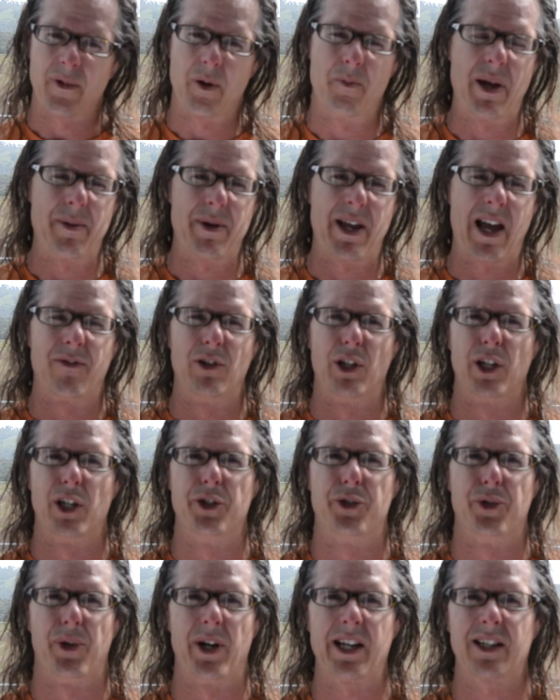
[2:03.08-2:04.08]
maybe have a little
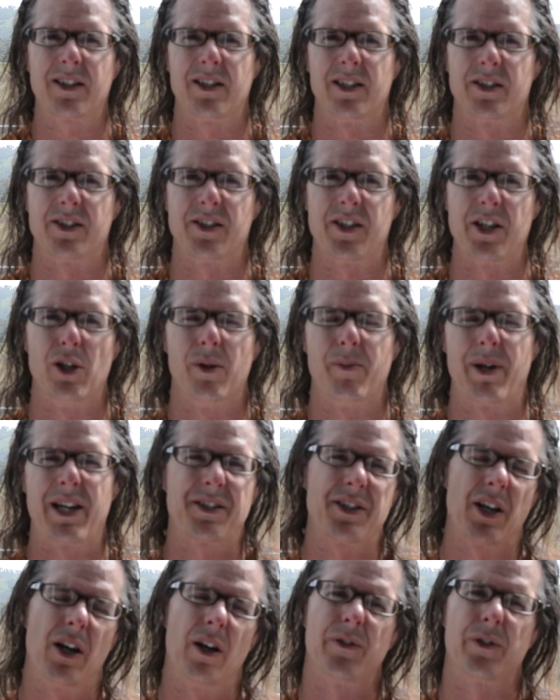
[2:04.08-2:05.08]
drink to steel
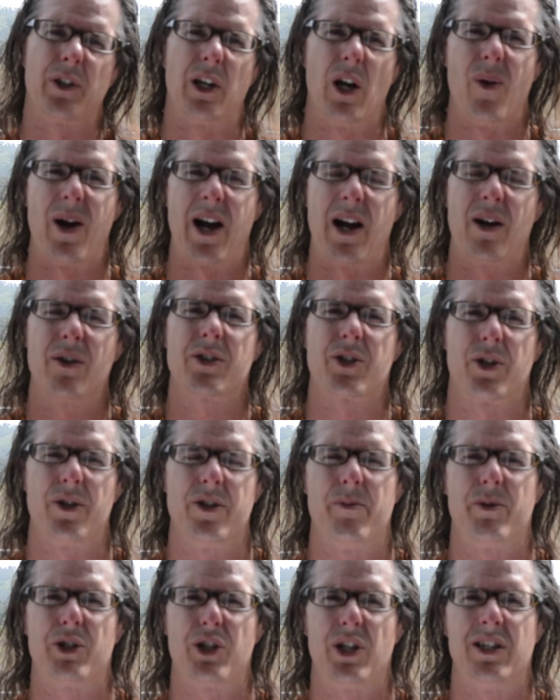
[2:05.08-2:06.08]
myself, go out, turn
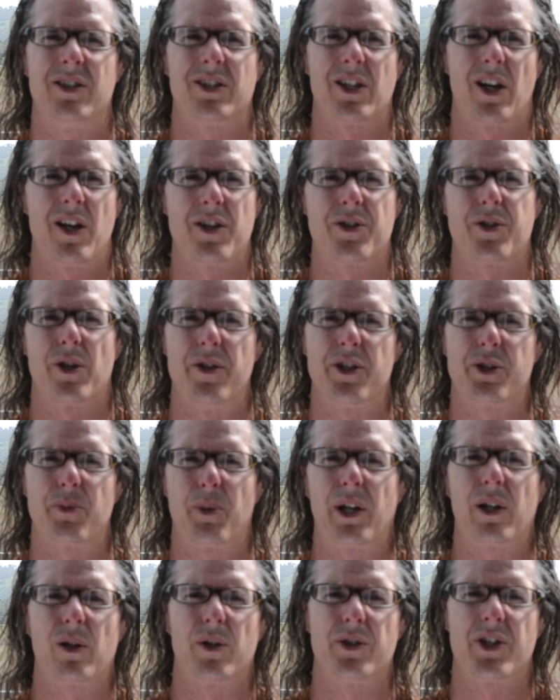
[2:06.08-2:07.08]
the machines on, turn the
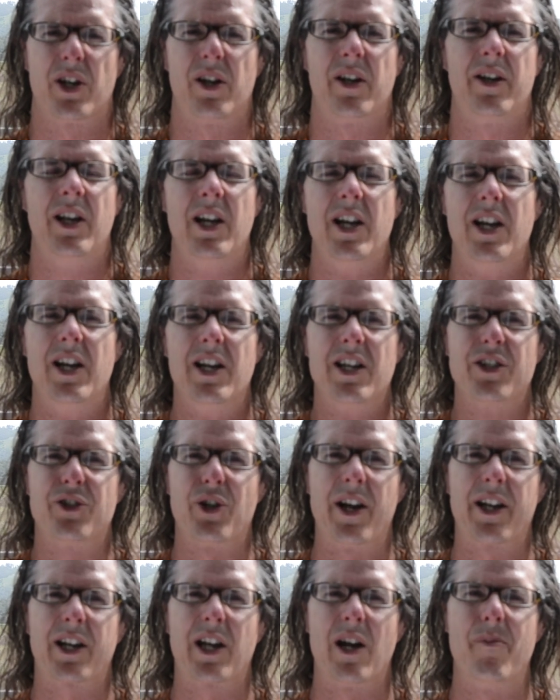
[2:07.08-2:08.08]
sprinklers on,
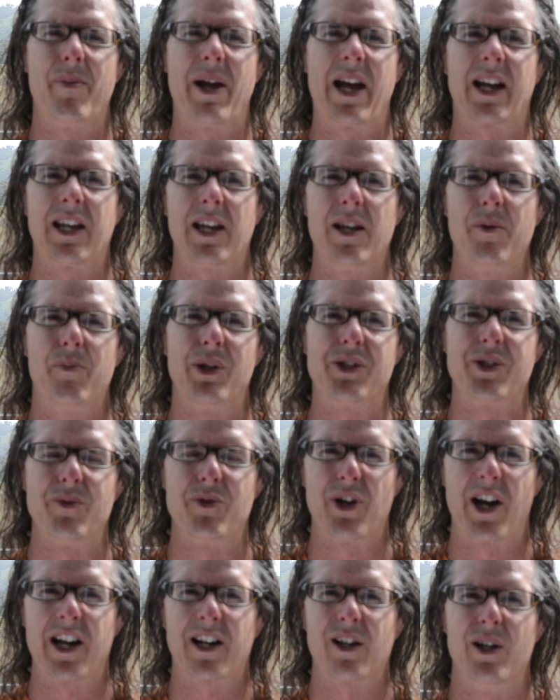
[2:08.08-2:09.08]
try to come back in, put some
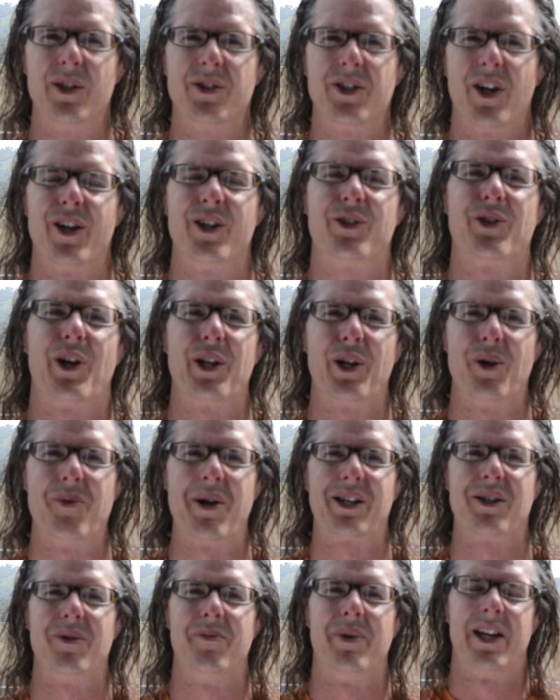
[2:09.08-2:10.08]
dry clothes on, and try to go
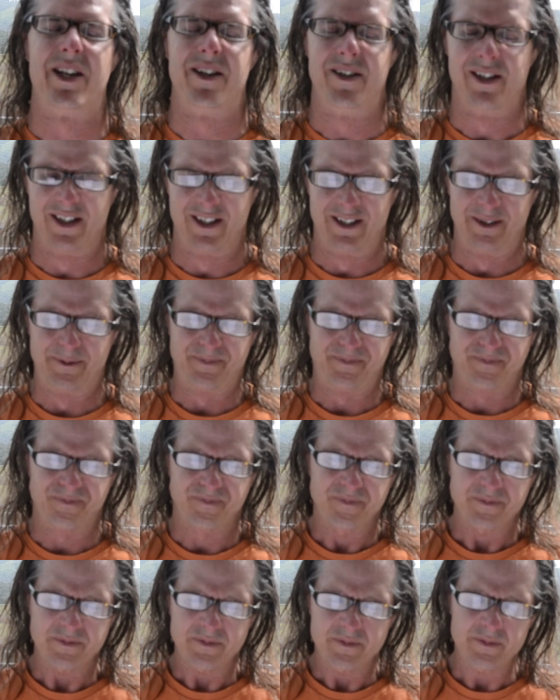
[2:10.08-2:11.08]
back to bed.
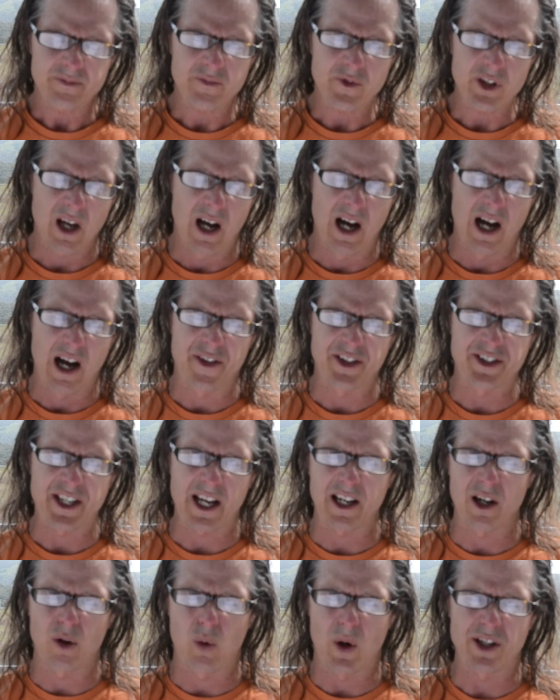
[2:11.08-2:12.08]
The
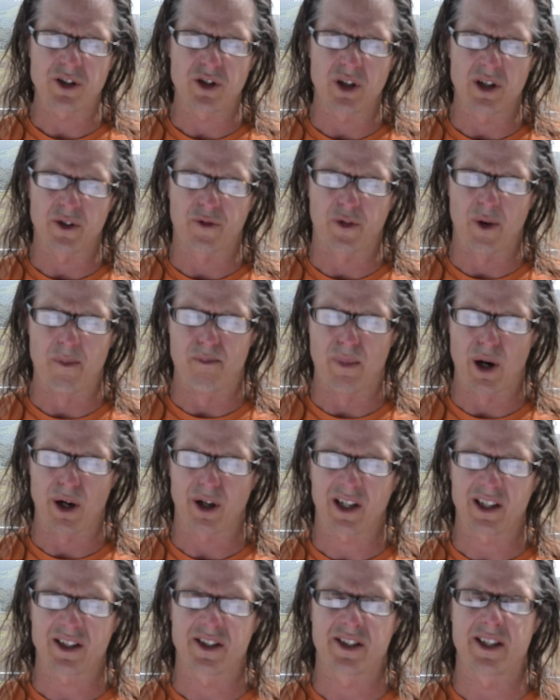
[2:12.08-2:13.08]
second question is from
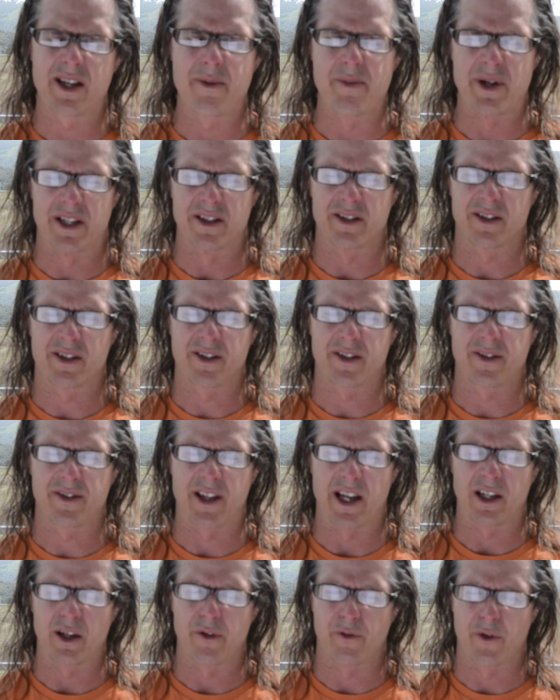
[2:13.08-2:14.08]
Mark Simmons.
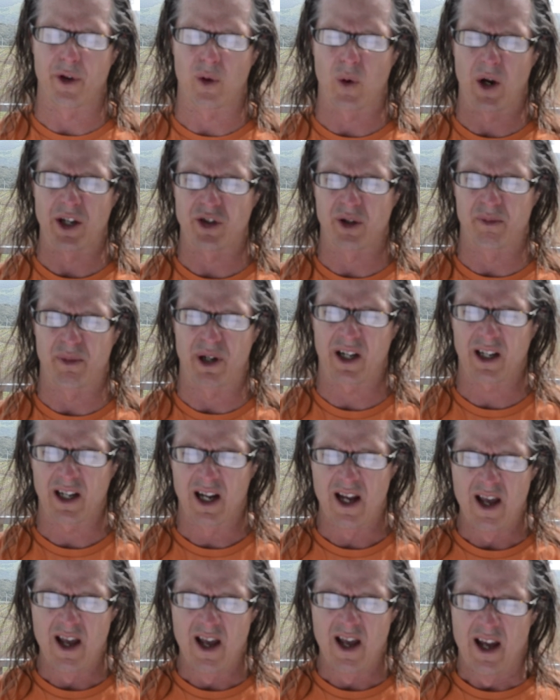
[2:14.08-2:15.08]
Thank you for the question, Mark.
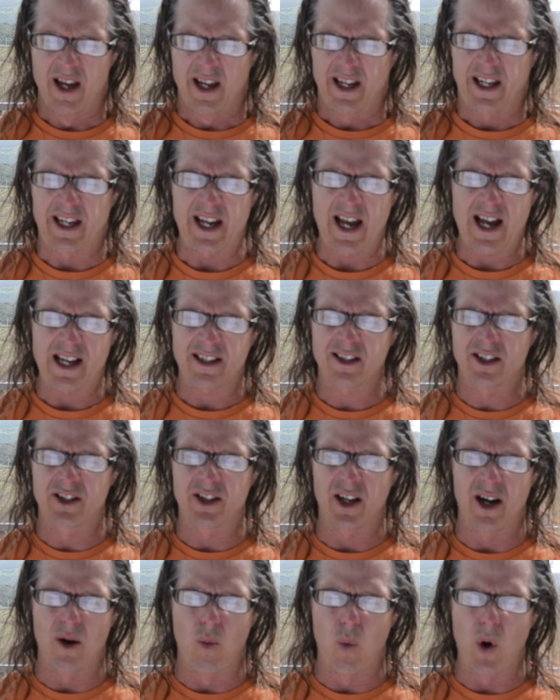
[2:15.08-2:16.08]
He asks,
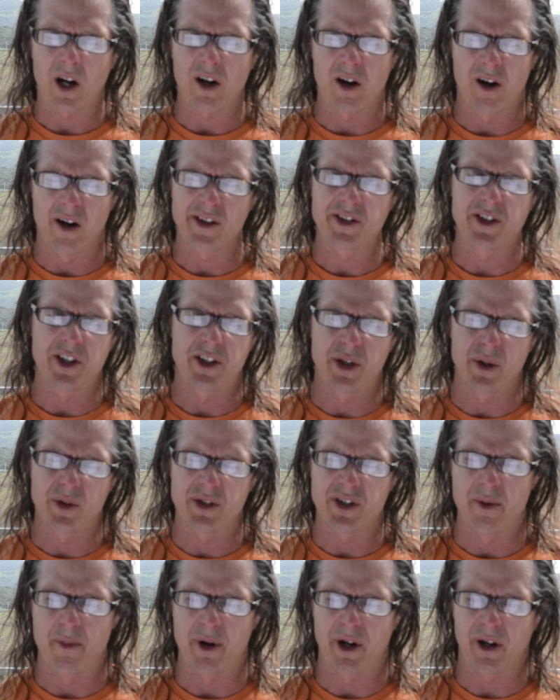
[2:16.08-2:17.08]
what
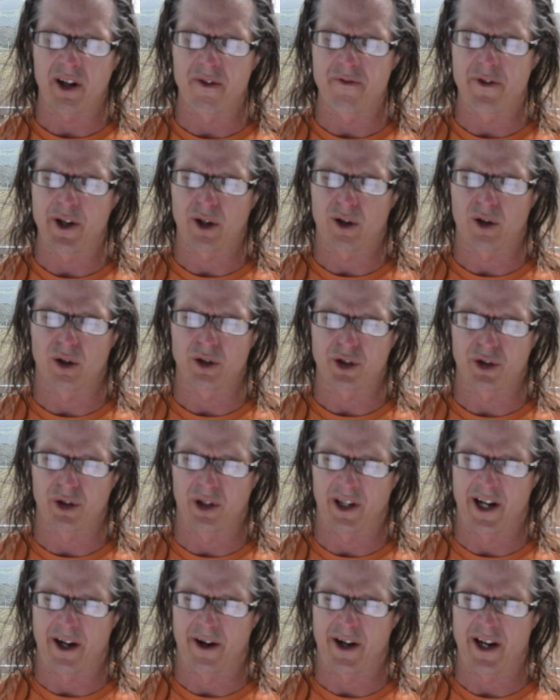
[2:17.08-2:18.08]
constitutes an American
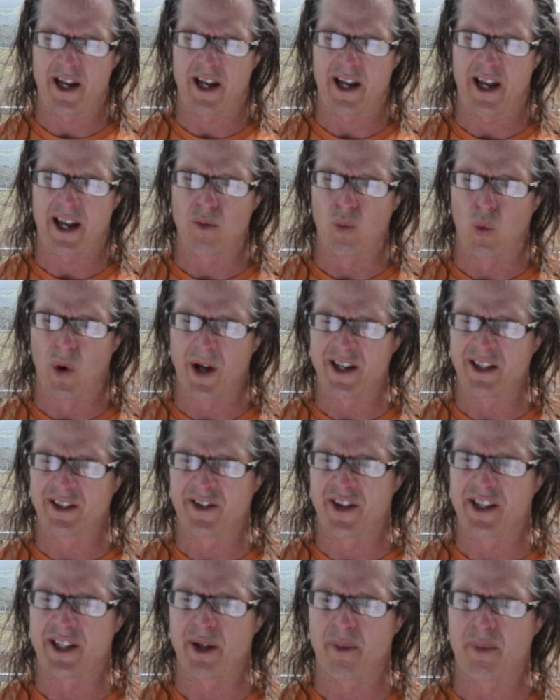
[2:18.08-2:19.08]
viticultural area, and what is
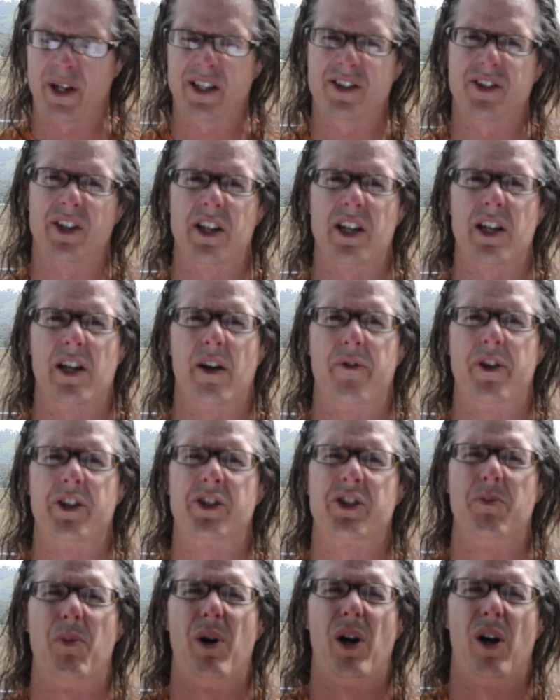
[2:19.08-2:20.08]
the typicity of the
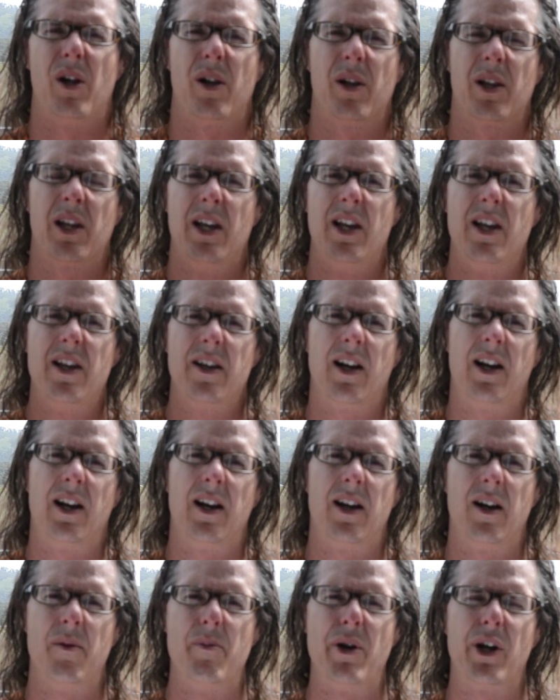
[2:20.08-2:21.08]
small
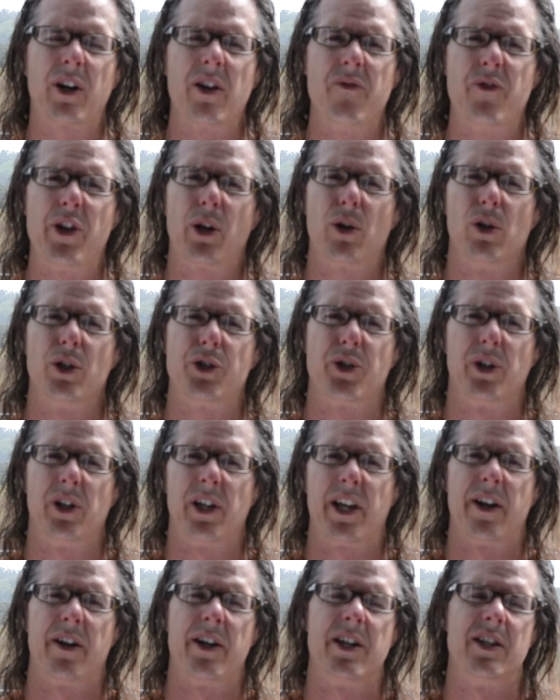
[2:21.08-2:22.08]
American
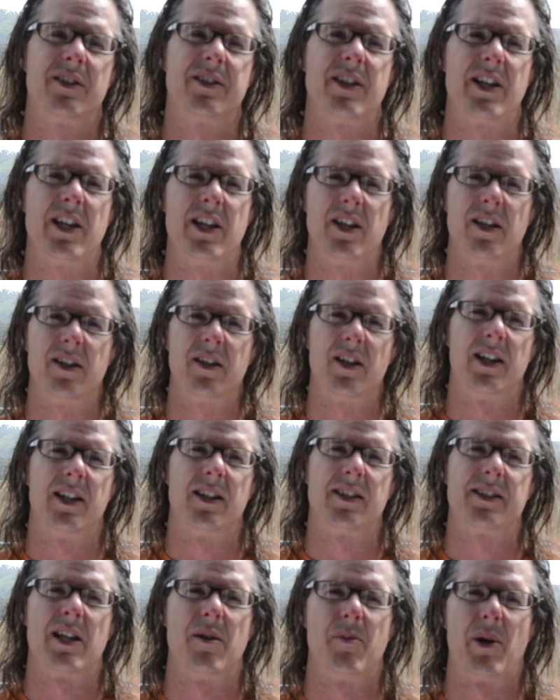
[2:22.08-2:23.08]
viticultural areas in
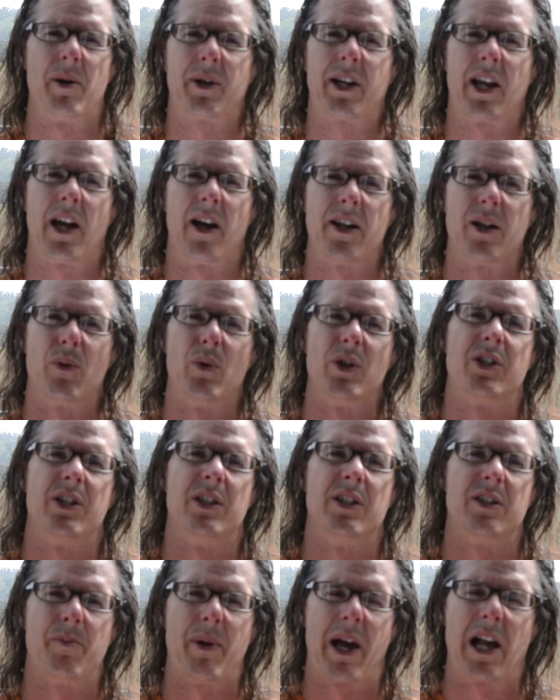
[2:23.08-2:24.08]
Santa Barbara County, which
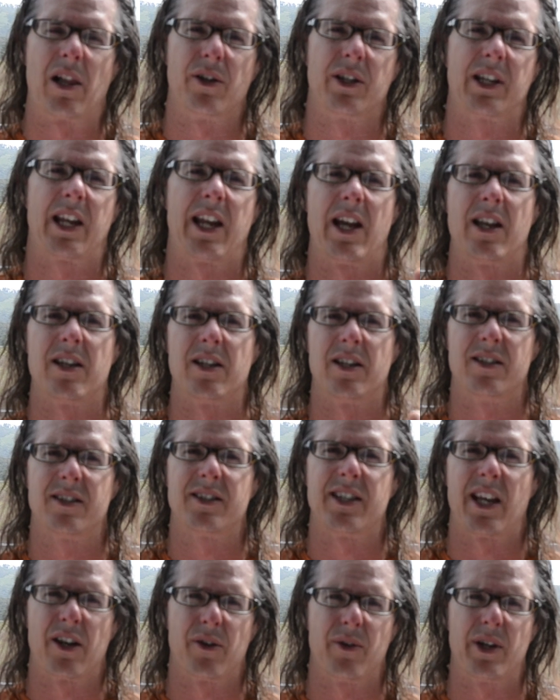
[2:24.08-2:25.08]
is Ballard Canyon,
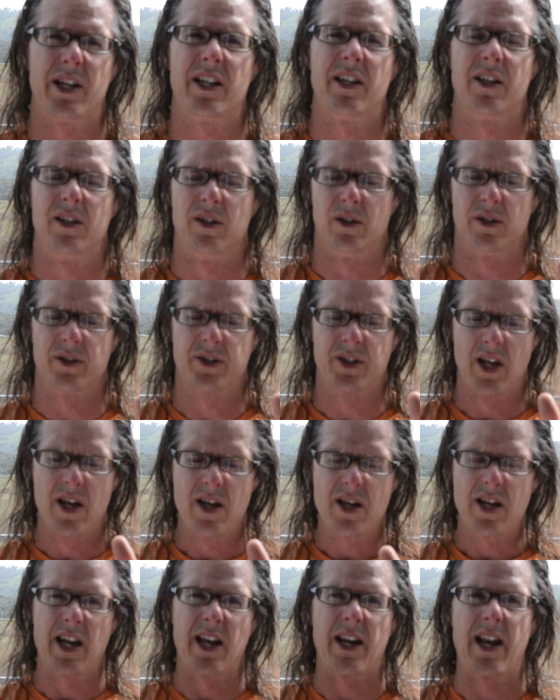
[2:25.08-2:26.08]
Santa Rita Hills,
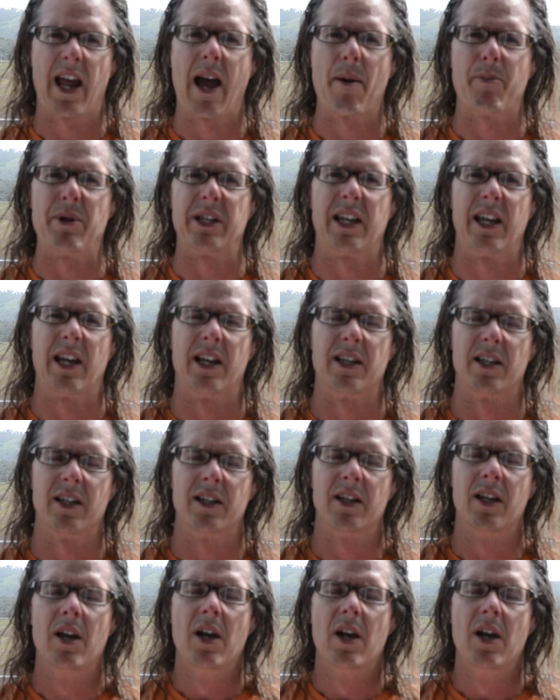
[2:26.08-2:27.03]
and Happy Canyon?